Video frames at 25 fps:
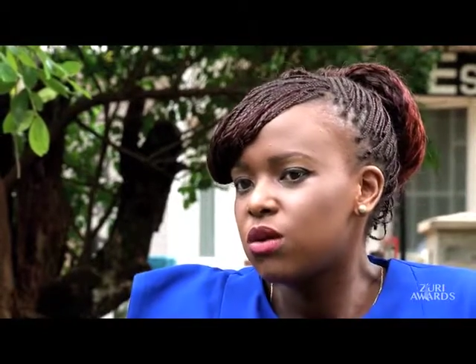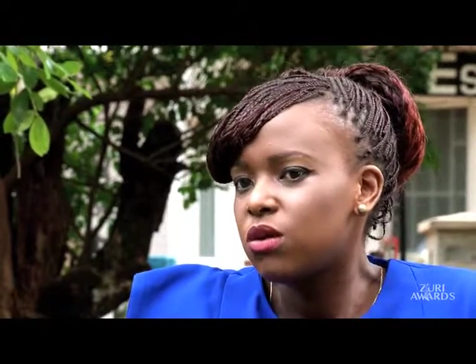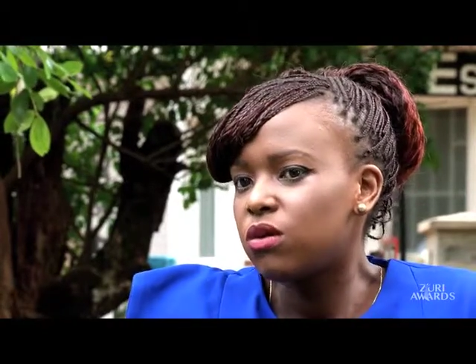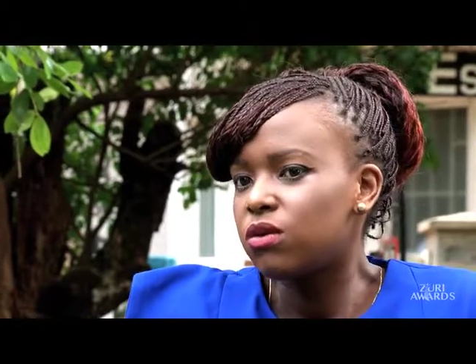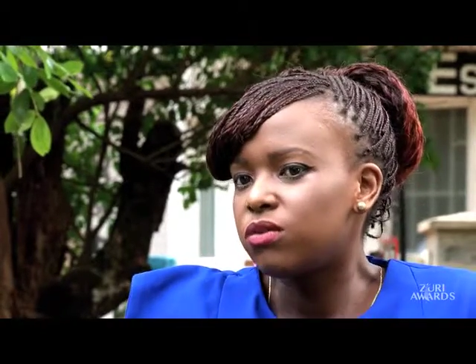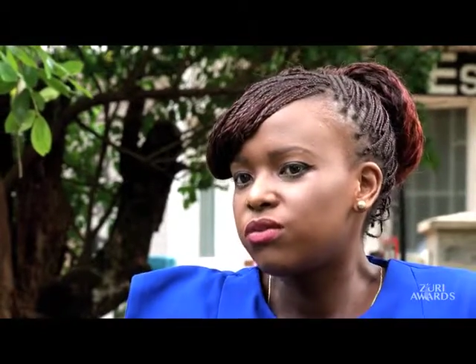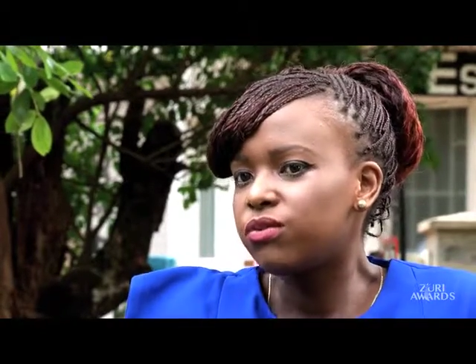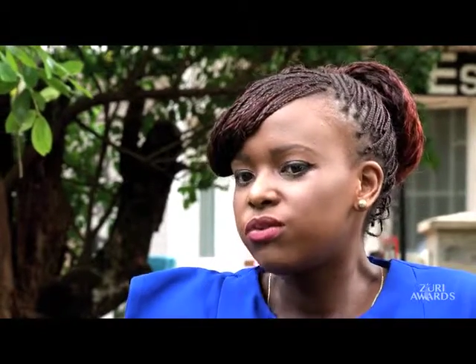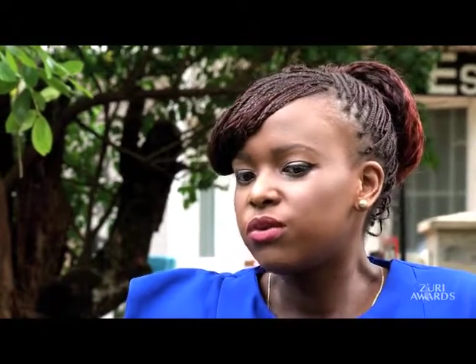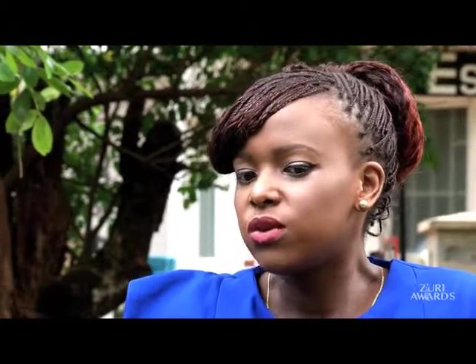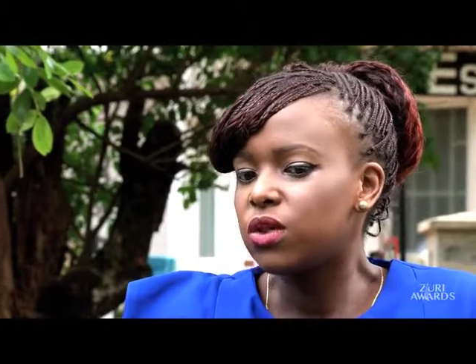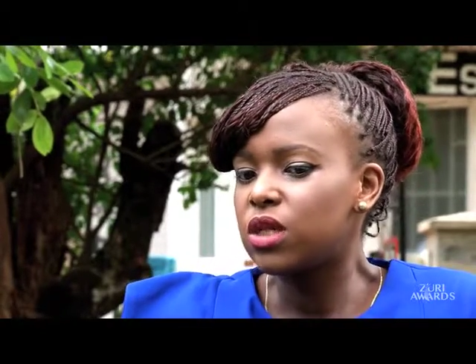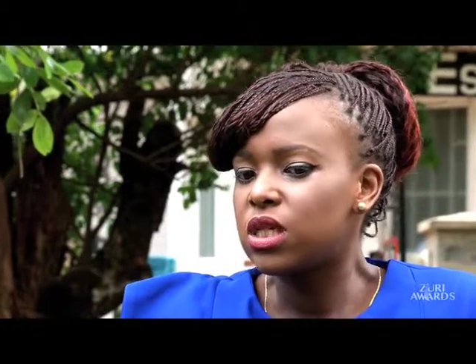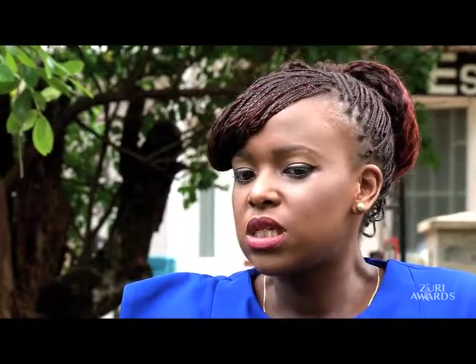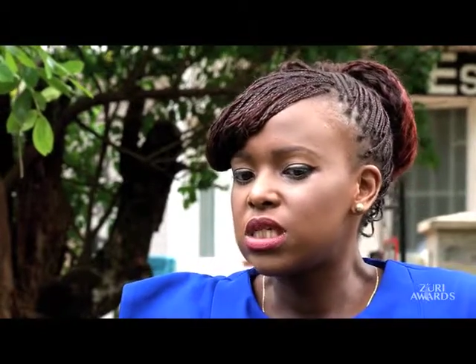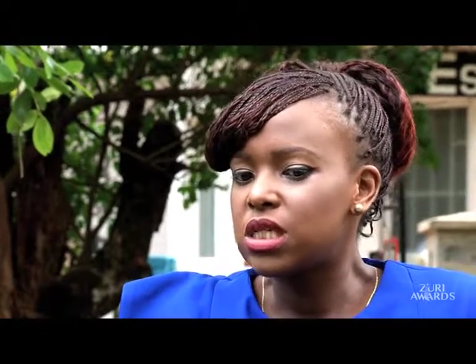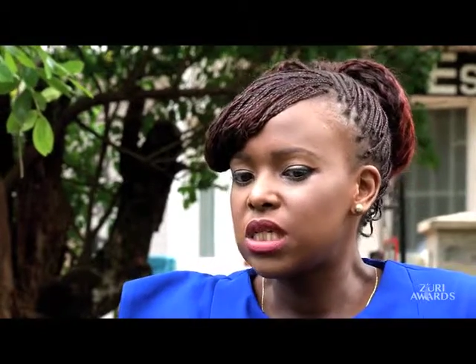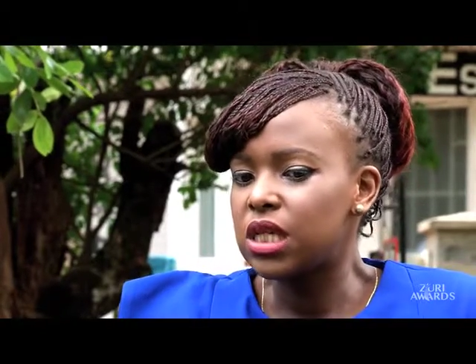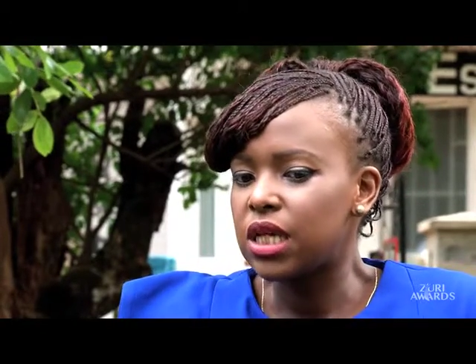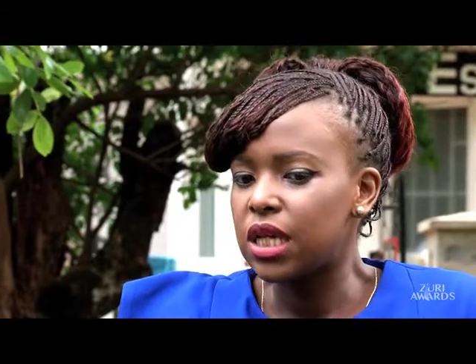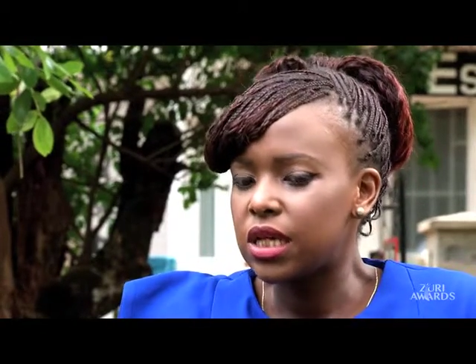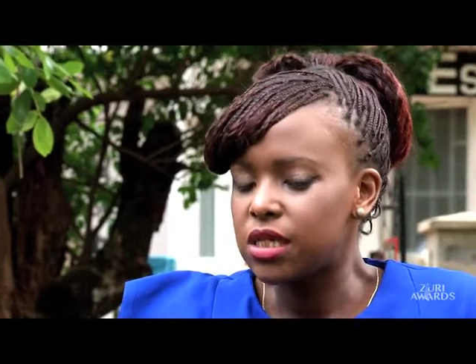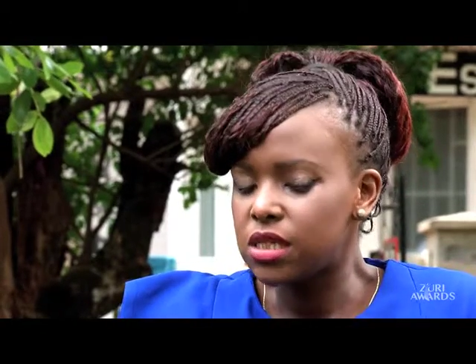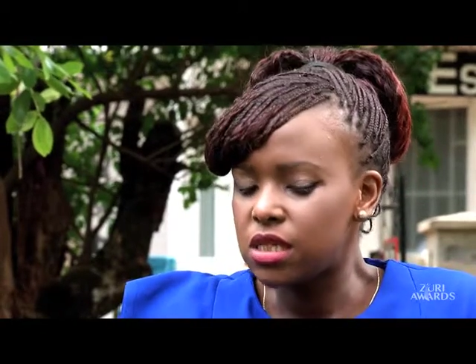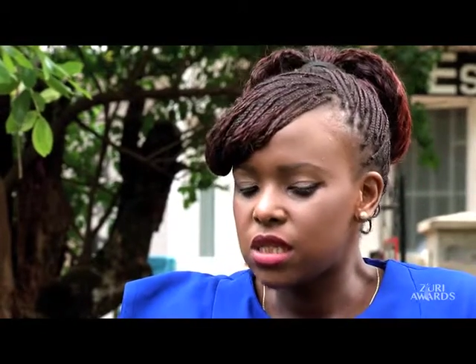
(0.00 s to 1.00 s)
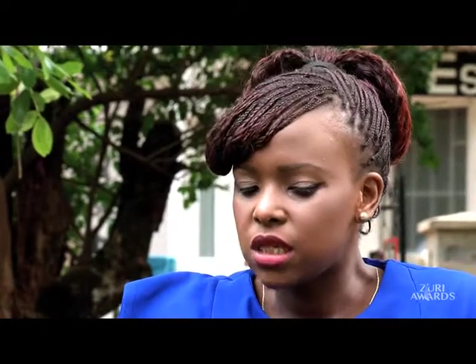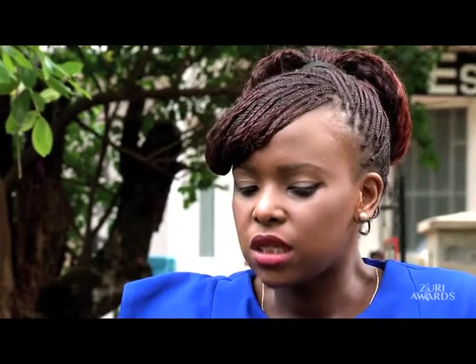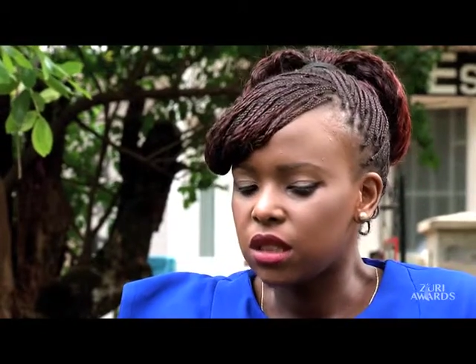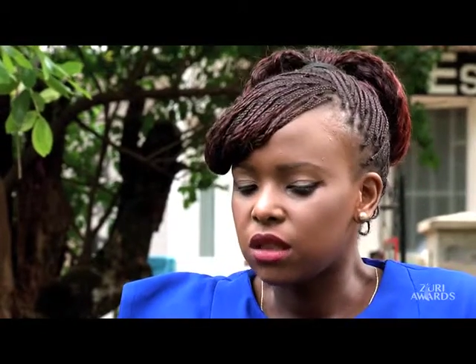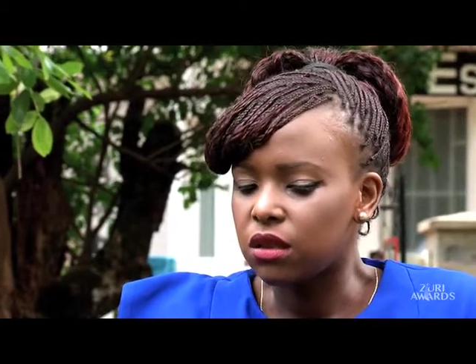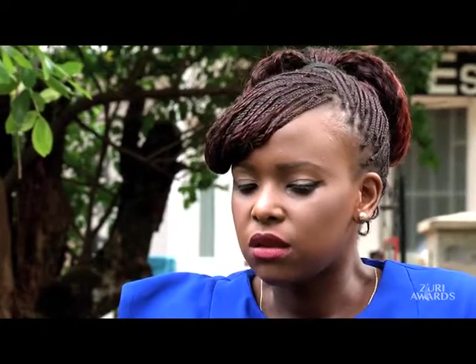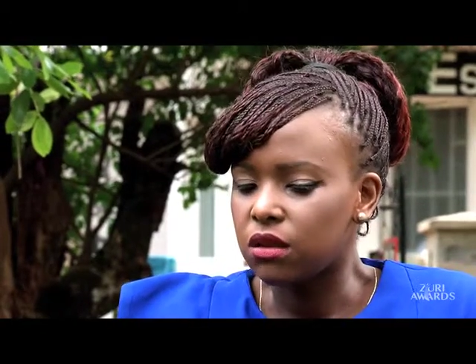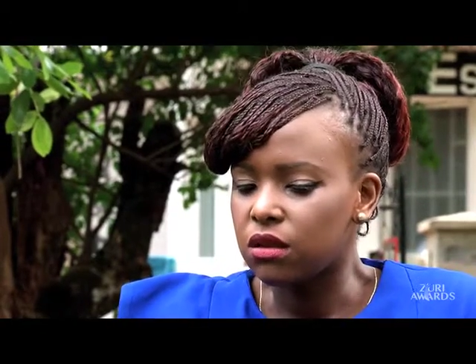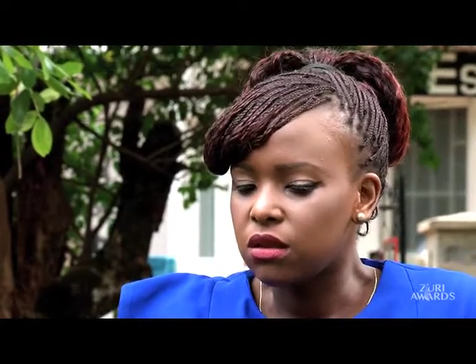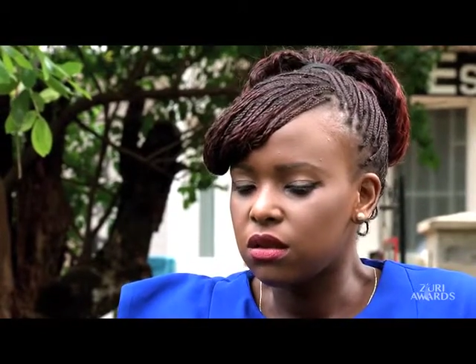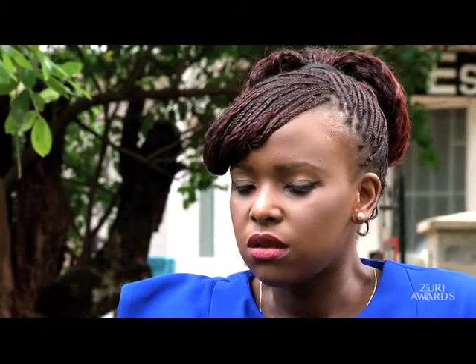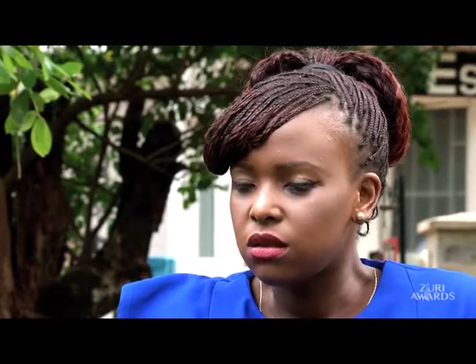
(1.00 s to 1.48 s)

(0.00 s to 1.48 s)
of indicating